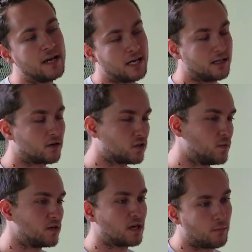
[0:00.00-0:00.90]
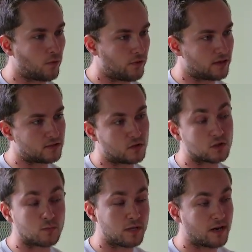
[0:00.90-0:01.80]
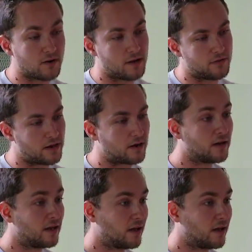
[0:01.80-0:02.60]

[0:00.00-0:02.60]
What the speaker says: It alerts me to a couple things. There's a player out there,